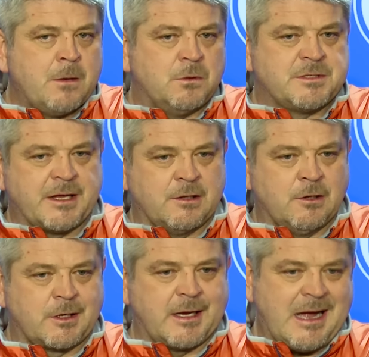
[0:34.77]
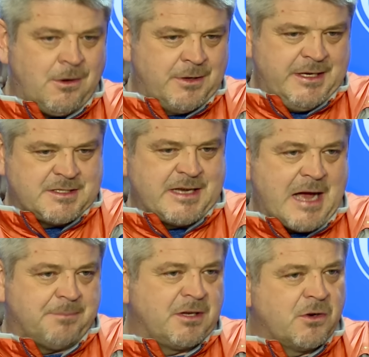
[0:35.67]
take a look at how he's
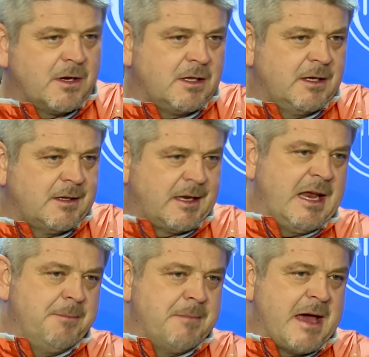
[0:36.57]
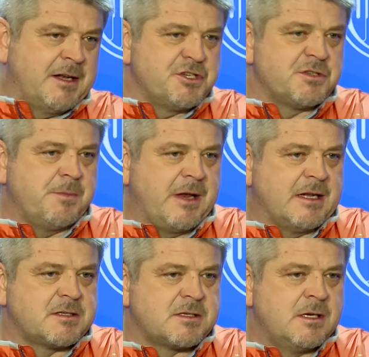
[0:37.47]
adapting quickly in the game, manages
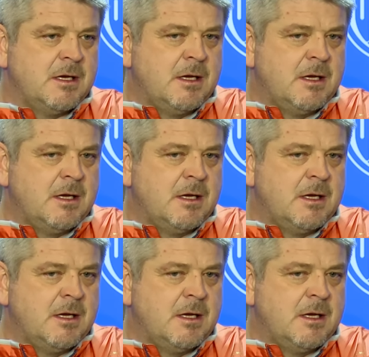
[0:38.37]
minutes.